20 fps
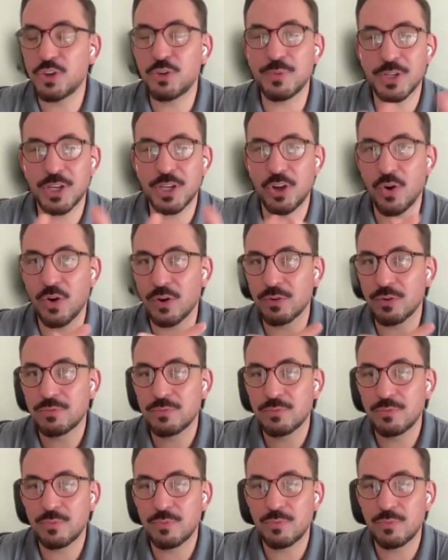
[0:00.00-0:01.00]
far a human could
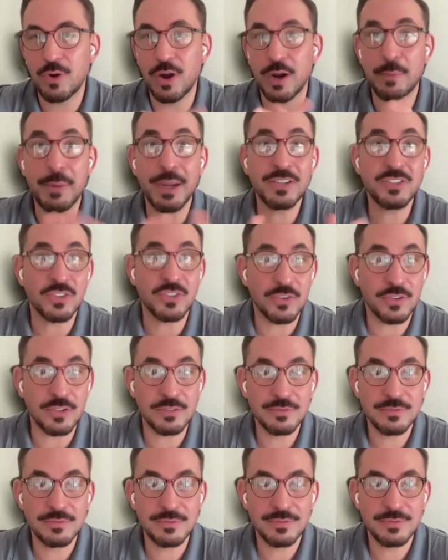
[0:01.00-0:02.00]
go on a
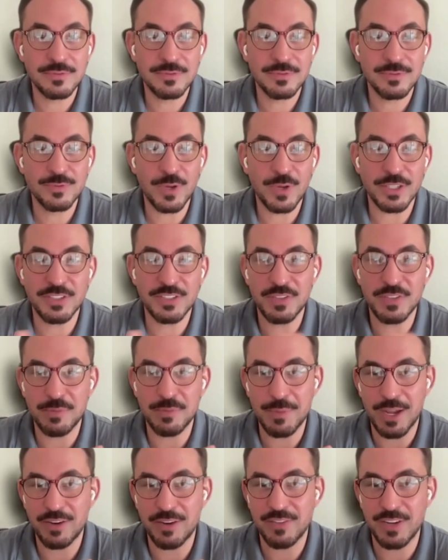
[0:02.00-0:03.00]
bicycle
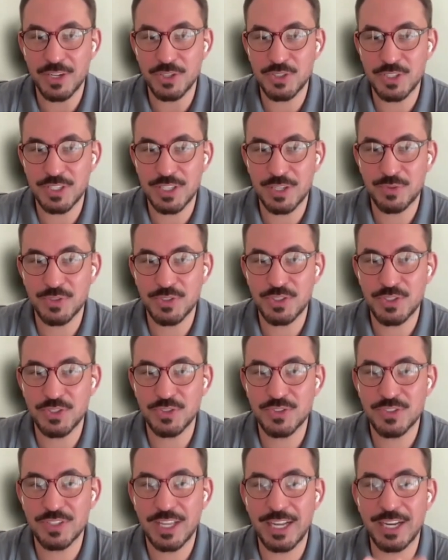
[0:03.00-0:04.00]
relative to the amount of energy that
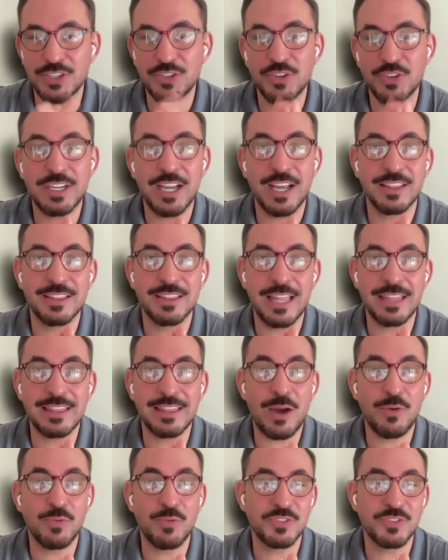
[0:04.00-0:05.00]
was used. And it turned
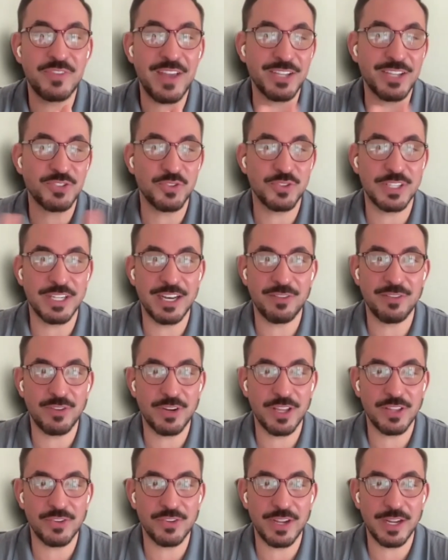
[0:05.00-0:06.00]
out that was faster
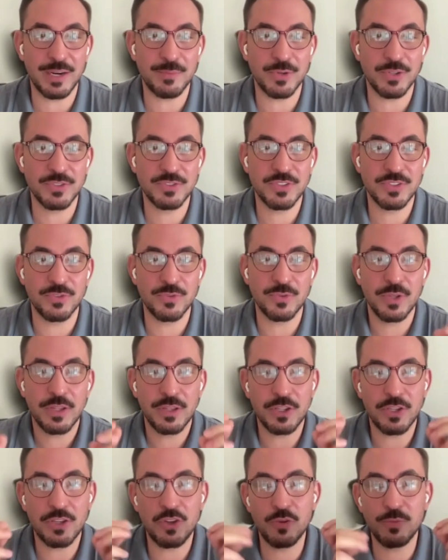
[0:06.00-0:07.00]
than every other animal.
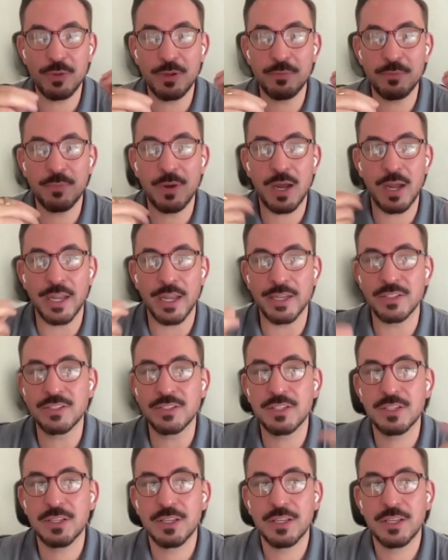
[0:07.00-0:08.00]
So the human
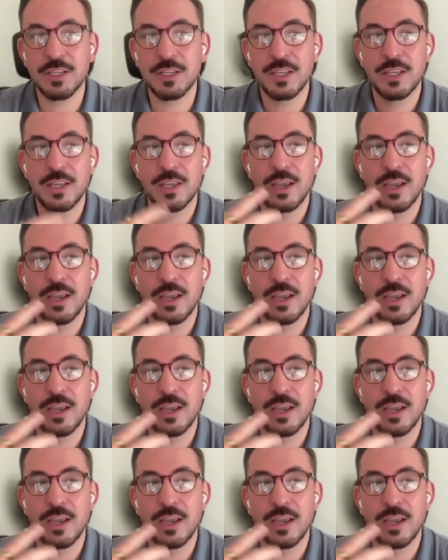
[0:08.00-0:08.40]
mind